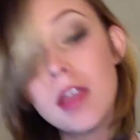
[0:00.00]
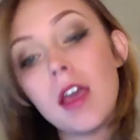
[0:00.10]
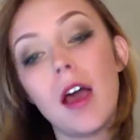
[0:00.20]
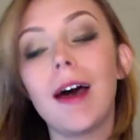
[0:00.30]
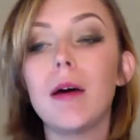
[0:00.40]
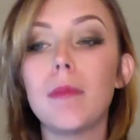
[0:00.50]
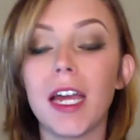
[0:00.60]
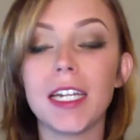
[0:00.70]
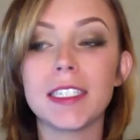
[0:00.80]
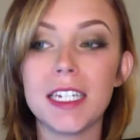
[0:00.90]
I
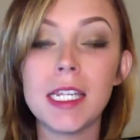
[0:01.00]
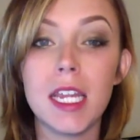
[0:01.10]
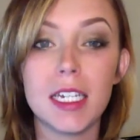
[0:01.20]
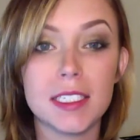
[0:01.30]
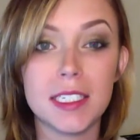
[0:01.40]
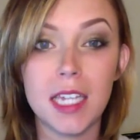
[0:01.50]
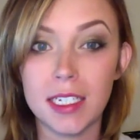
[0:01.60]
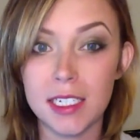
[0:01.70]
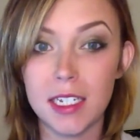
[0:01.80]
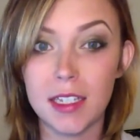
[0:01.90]
did nix the
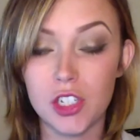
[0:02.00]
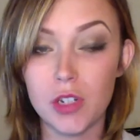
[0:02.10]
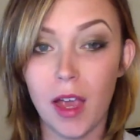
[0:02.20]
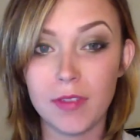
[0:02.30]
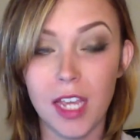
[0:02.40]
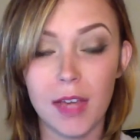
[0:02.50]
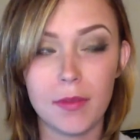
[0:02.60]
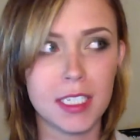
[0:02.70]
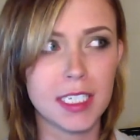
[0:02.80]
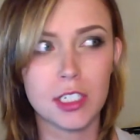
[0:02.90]
idea that you have to have at
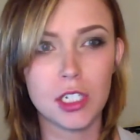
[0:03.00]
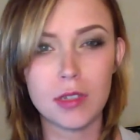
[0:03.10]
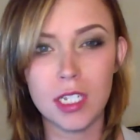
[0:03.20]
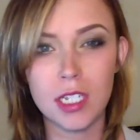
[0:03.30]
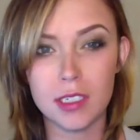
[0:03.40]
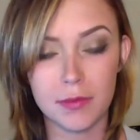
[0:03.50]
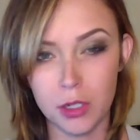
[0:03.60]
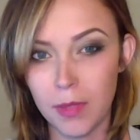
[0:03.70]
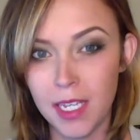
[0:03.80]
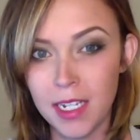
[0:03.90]
least 2 years of
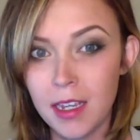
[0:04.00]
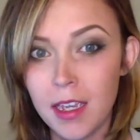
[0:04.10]
hooping,